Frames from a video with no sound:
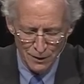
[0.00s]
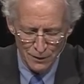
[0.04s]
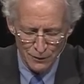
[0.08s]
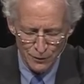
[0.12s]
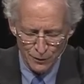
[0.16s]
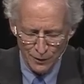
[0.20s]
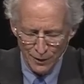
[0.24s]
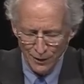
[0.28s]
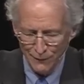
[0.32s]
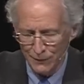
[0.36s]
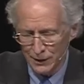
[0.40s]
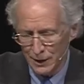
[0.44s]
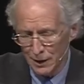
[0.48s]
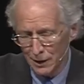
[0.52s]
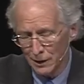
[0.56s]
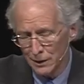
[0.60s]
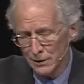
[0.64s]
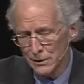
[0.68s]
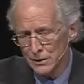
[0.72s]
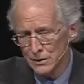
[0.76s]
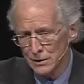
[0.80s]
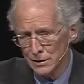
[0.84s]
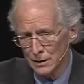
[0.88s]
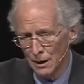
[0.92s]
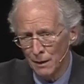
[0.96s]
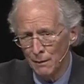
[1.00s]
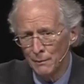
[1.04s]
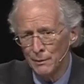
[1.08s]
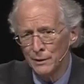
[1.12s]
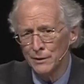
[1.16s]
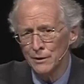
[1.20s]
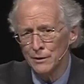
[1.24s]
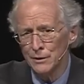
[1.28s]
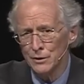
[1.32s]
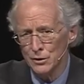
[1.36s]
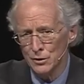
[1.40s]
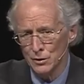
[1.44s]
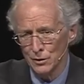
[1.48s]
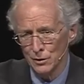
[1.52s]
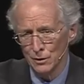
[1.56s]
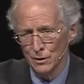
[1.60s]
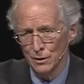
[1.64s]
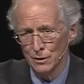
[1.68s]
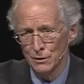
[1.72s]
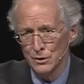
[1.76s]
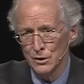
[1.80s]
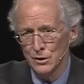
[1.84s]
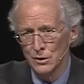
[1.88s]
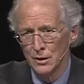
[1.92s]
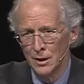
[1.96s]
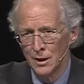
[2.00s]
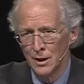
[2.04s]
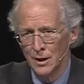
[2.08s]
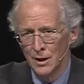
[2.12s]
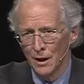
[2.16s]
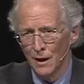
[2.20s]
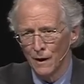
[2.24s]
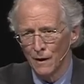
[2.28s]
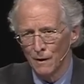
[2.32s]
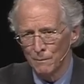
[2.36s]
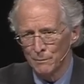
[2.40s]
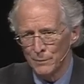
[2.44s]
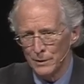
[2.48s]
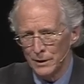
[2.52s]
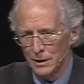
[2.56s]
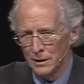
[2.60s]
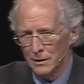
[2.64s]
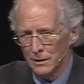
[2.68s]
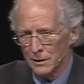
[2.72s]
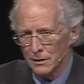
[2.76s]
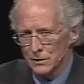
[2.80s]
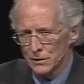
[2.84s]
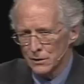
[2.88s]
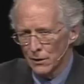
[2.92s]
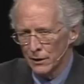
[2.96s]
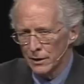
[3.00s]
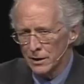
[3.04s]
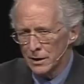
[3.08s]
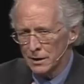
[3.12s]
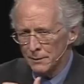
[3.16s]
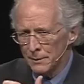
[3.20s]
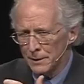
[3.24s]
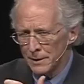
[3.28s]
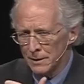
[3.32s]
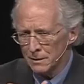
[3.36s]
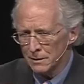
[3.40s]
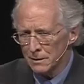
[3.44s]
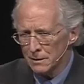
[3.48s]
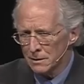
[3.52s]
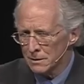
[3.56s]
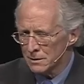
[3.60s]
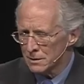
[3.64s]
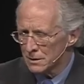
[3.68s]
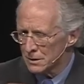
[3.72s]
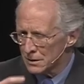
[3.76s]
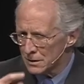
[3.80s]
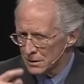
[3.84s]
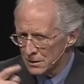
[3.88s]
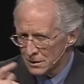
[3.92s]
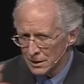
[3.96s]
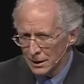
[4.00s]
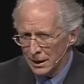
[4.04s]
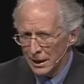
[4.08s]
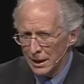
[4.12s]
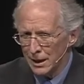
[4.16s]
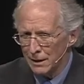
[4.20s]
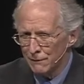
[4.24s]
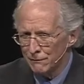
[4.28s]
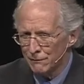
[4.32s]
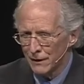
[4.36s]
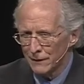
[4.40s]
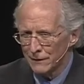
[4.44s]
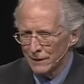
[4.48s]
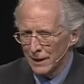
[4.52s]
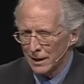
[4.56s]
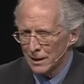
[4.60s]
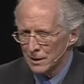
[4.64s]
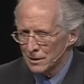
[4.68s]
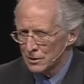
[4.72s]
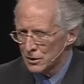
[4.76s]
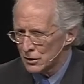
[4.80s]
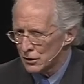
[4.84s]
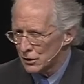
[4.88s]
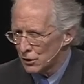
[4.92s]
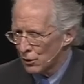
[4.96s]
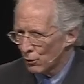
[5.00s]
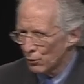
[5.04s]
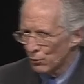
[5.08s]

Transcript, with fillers: So, evidently, some in the church are being, starting to be deceived that they could just go